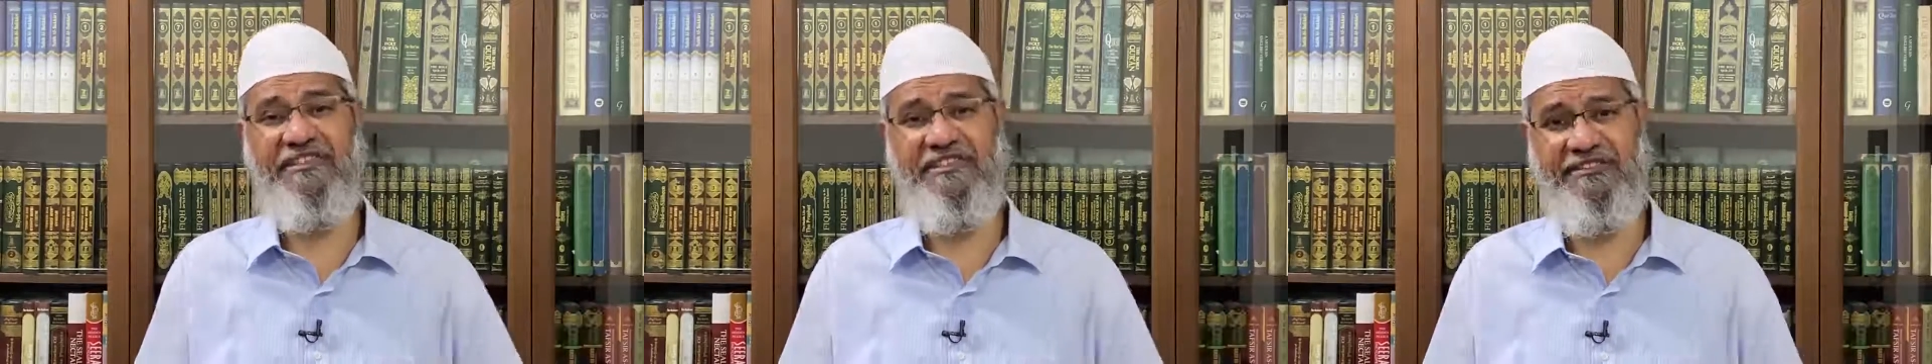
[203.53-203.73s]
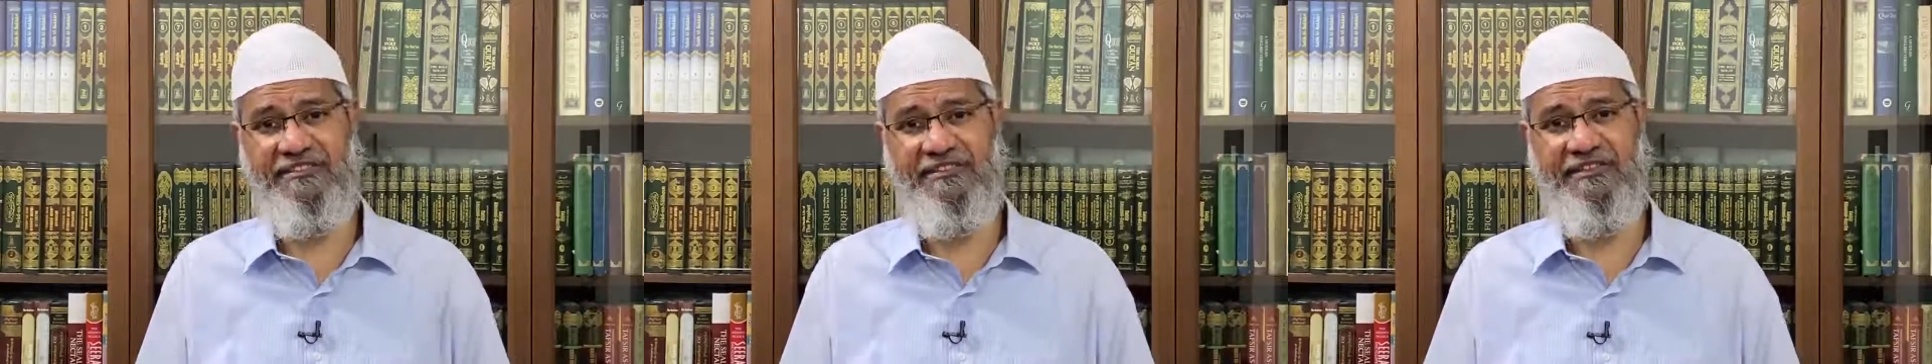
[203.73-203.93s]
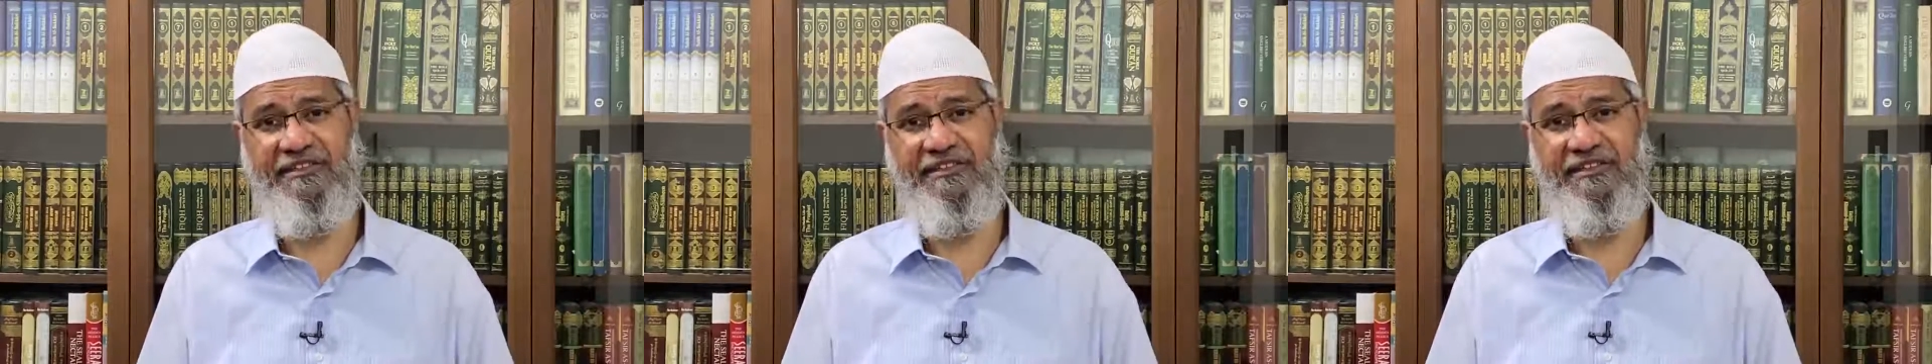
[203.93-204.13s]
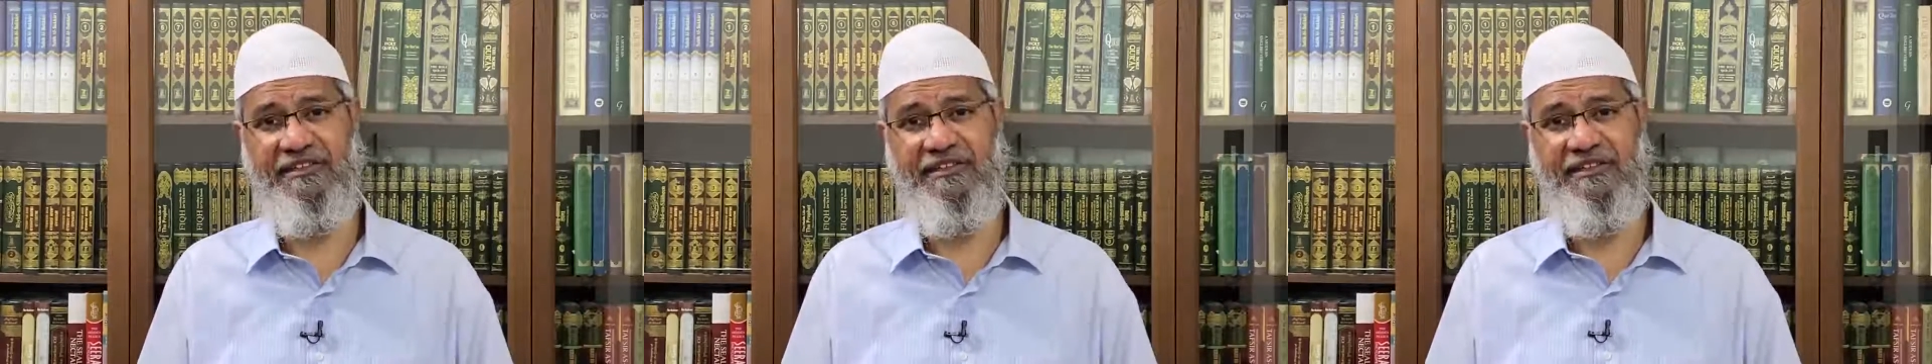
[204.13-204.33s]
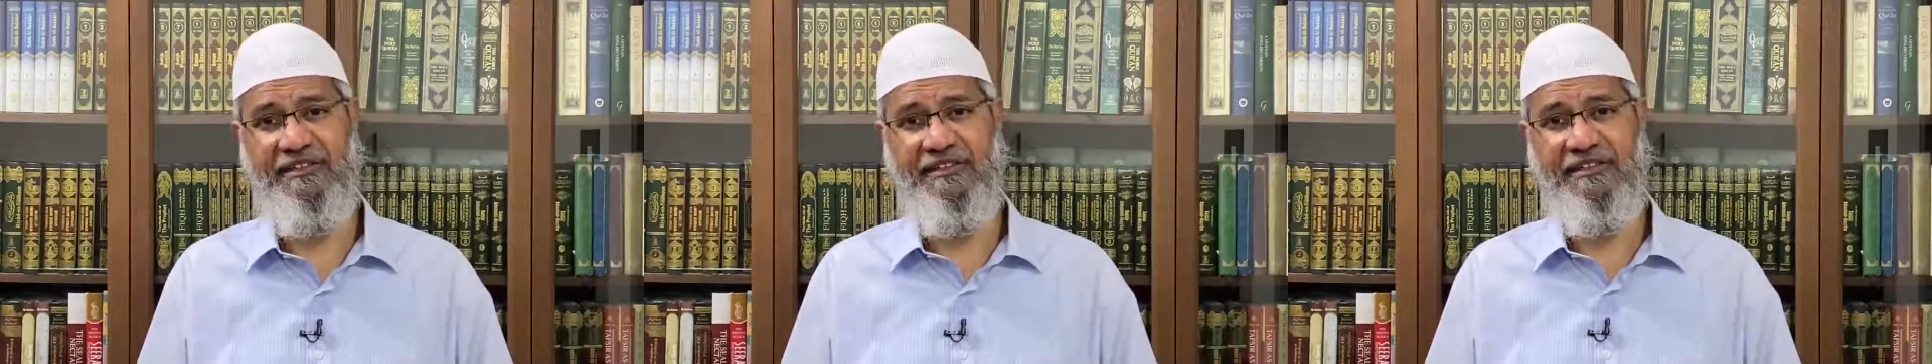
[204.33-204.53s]
6,
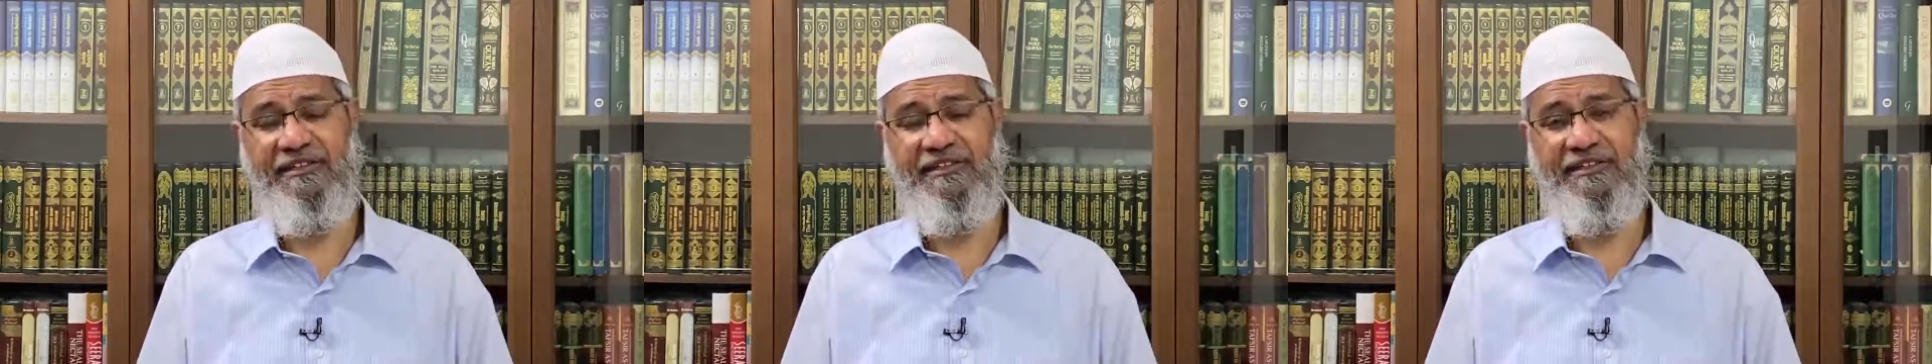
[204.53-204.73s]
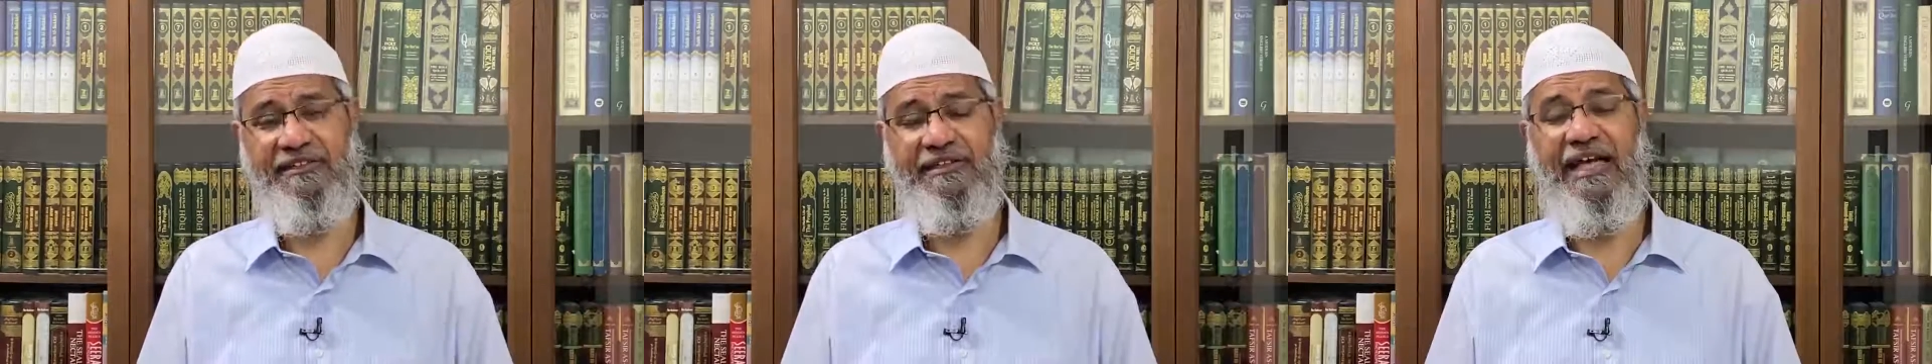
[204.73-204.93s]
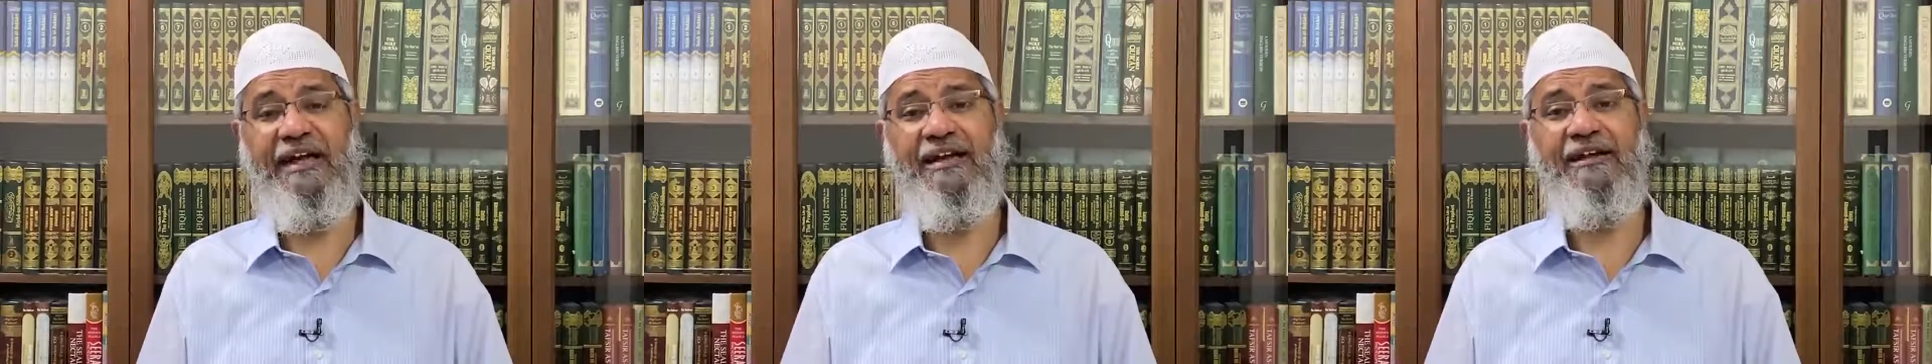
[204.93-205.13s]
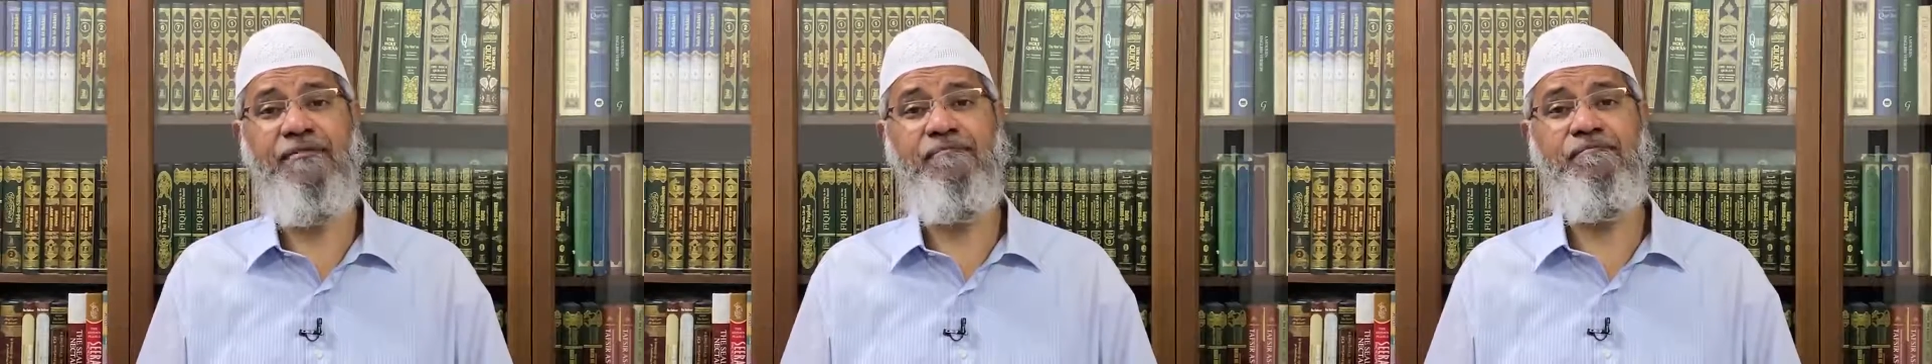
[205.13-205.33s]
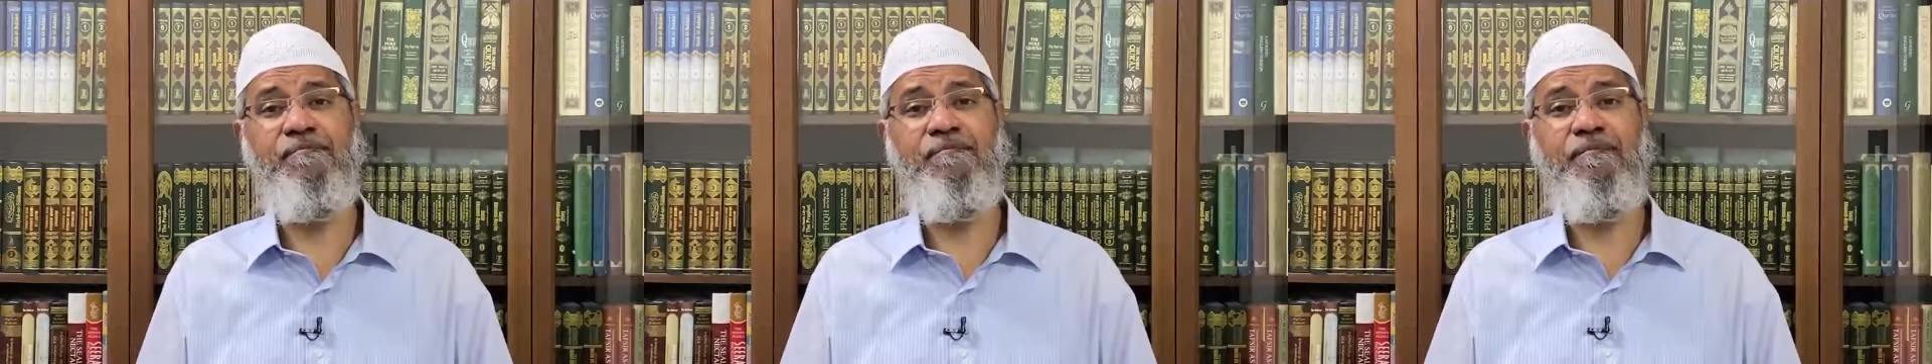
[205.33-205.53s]
that